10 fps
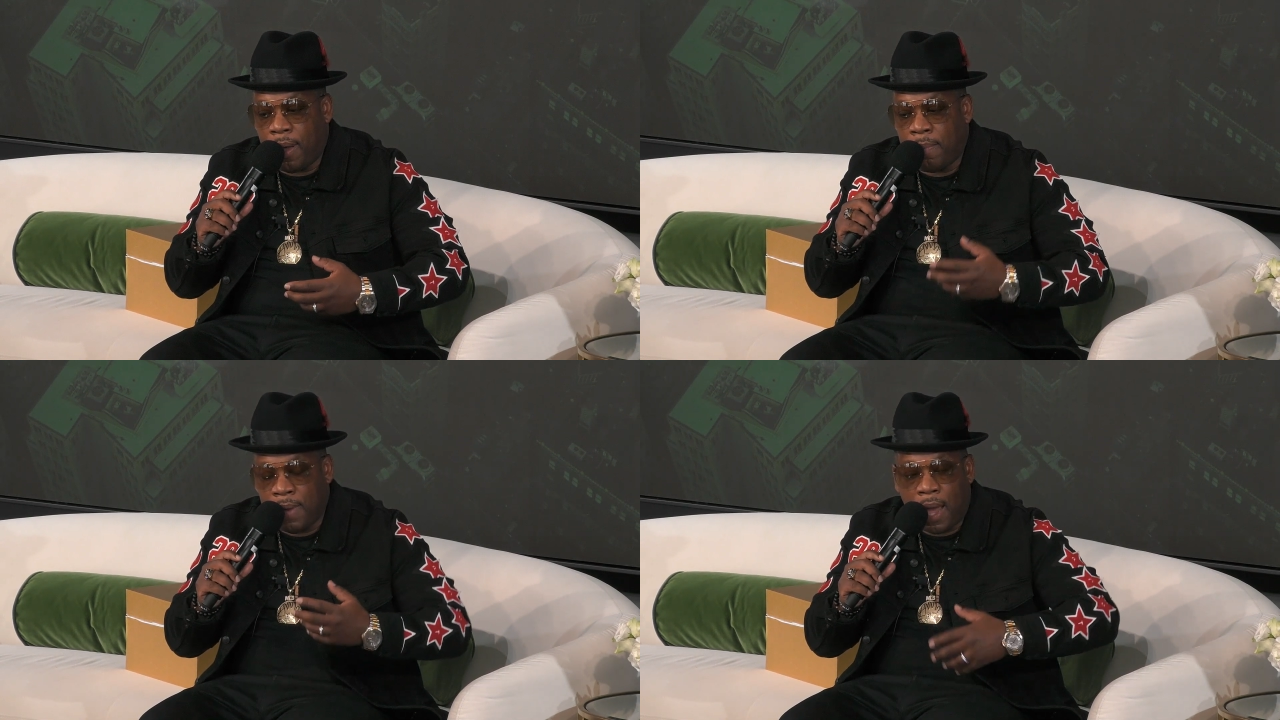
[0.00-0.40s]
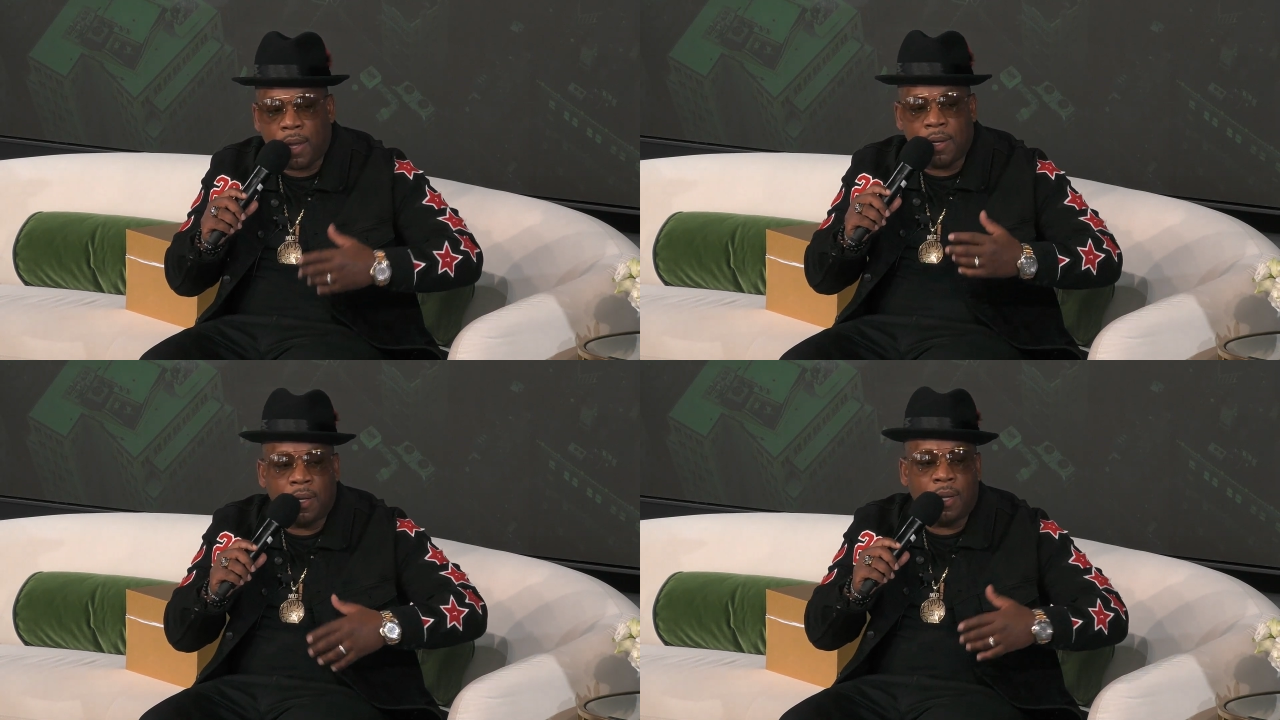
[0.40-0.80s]

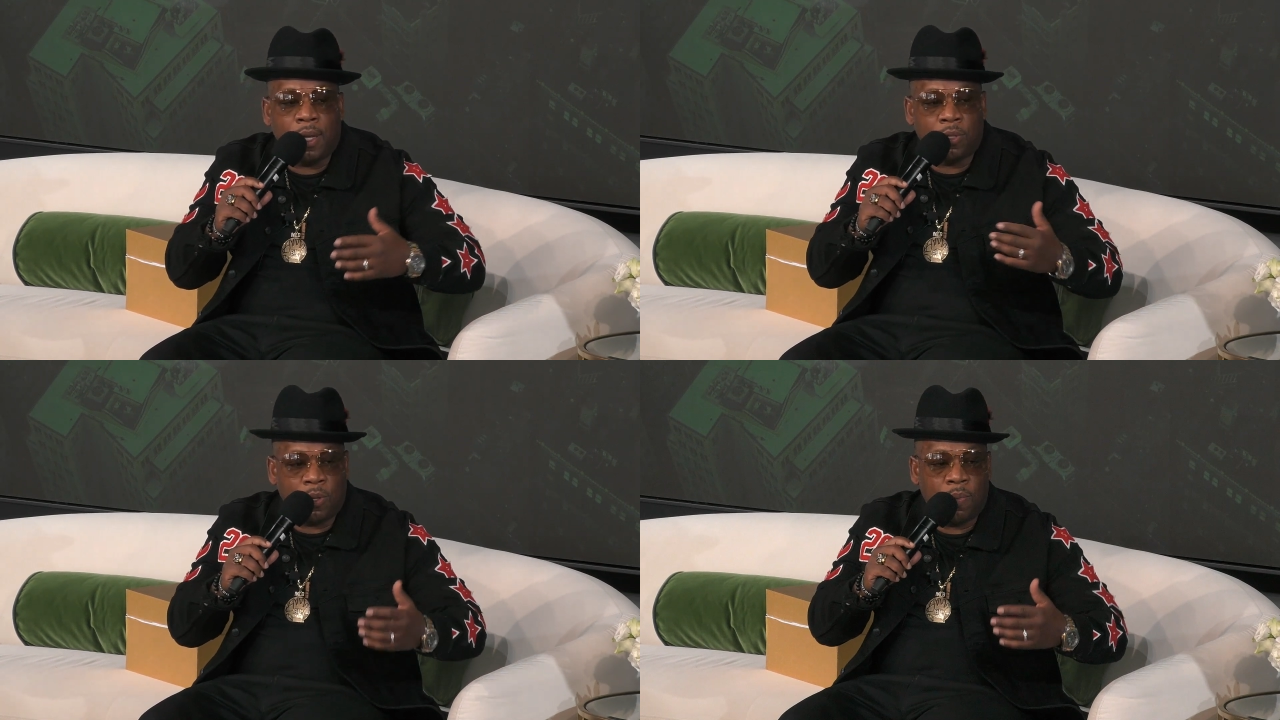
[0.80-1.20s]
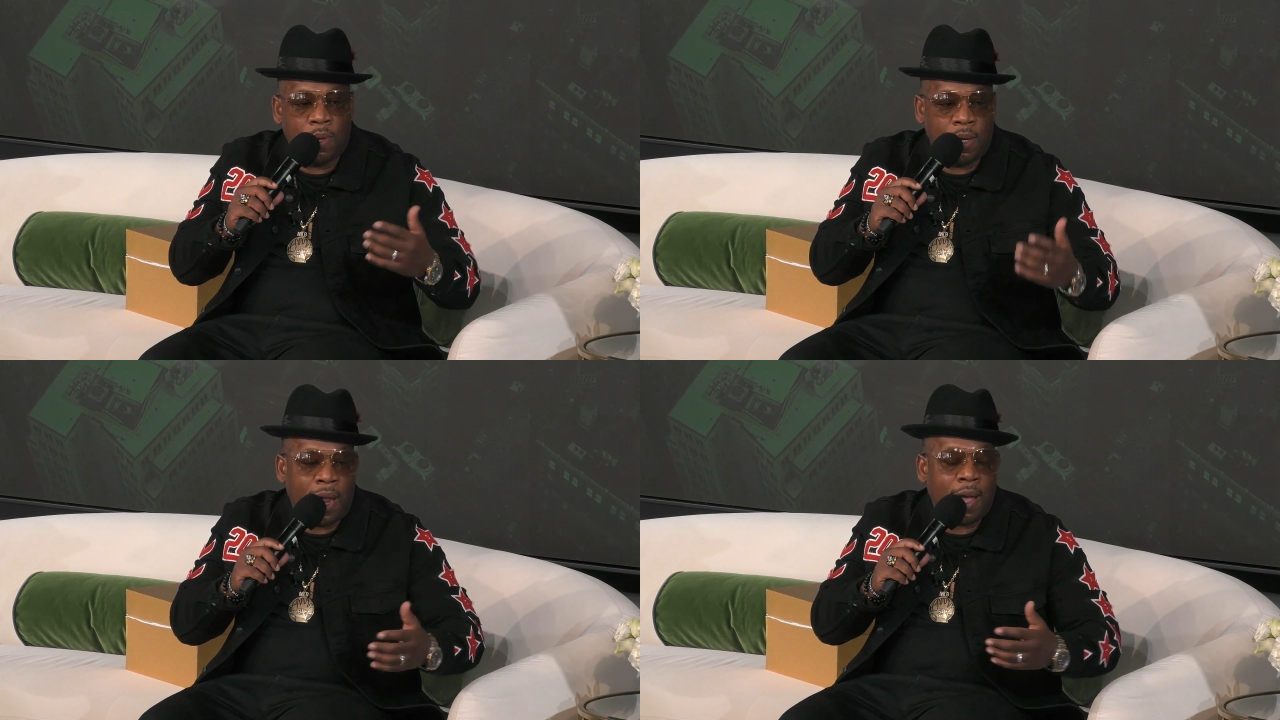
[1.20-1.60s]
not going to let
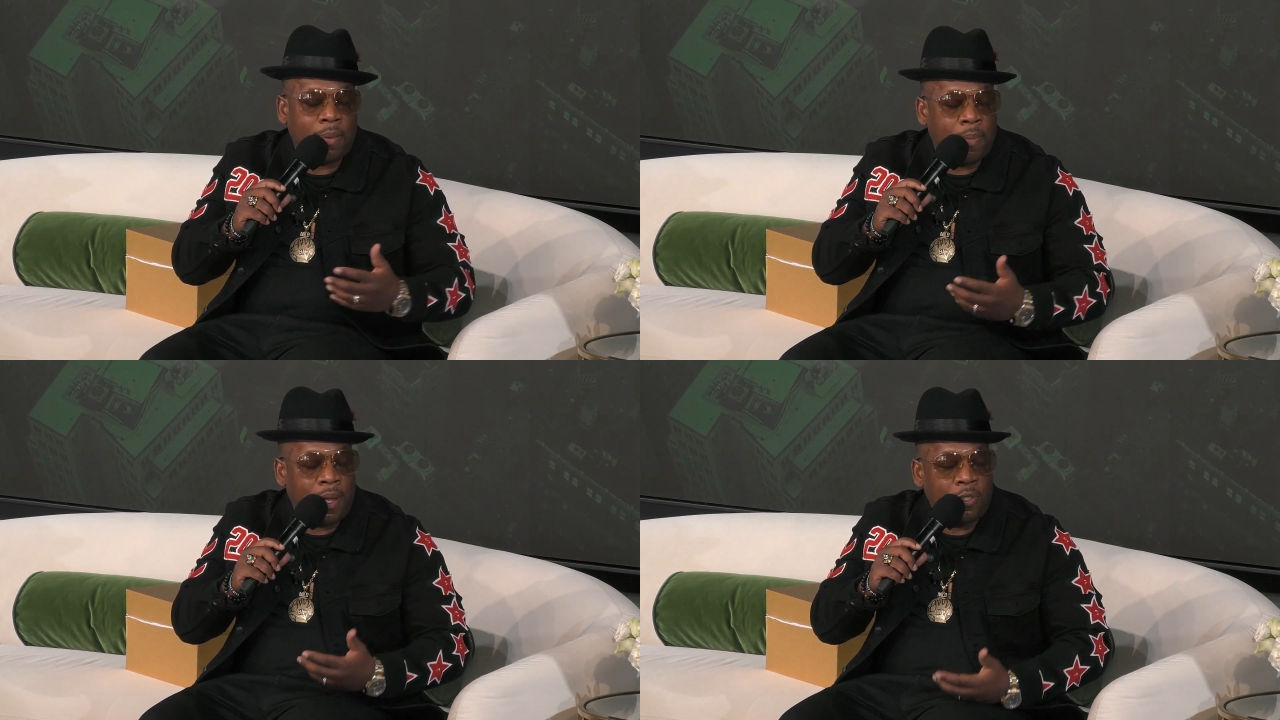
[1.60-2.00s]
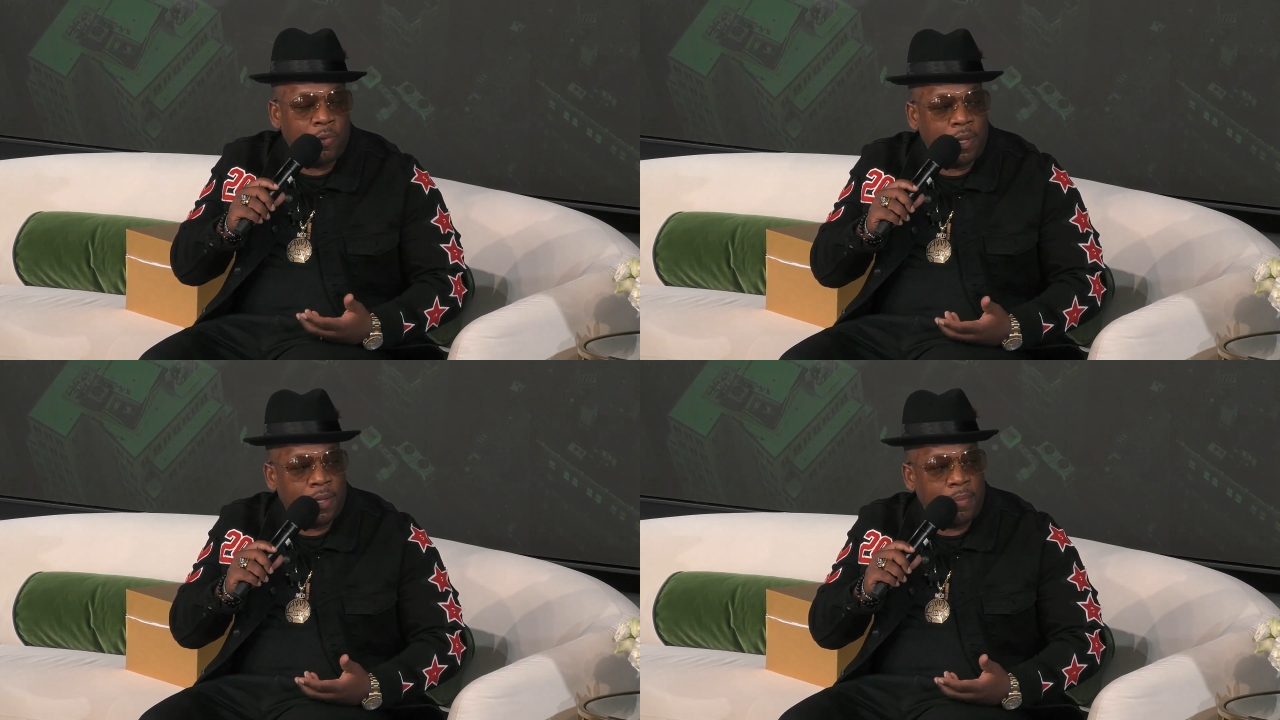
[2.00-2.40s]
someone knock my
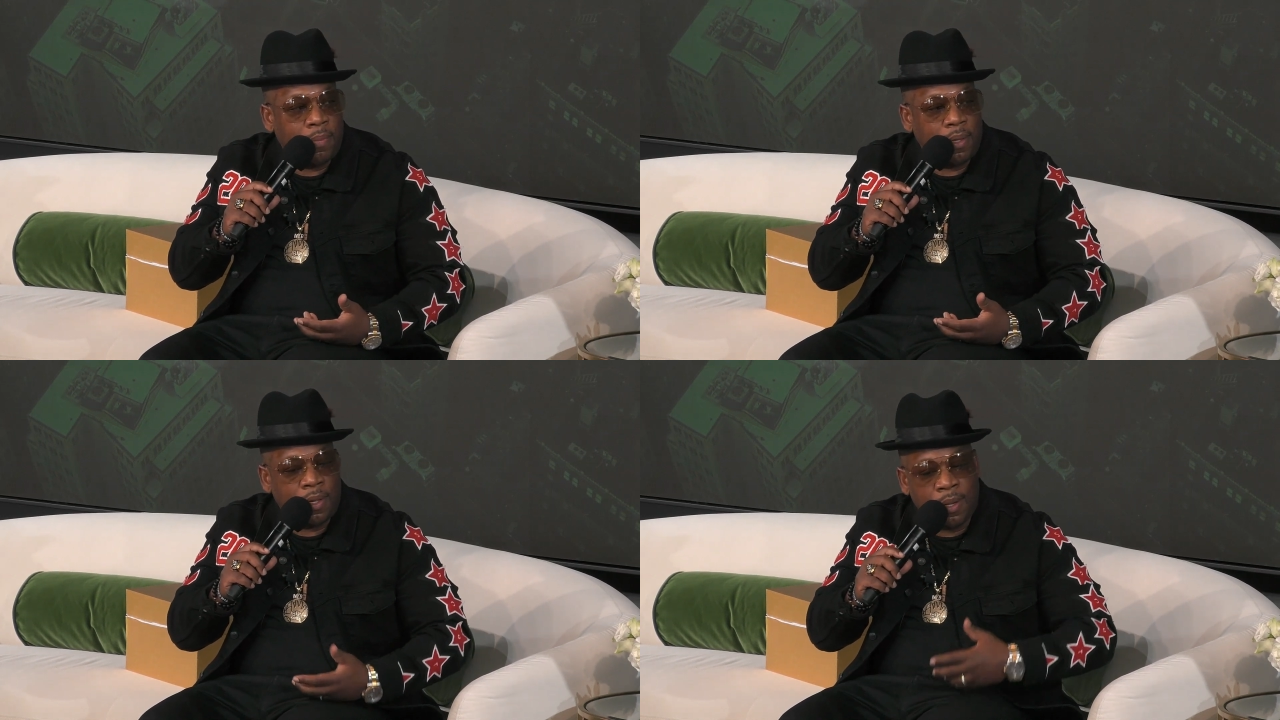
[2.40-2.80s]
dream.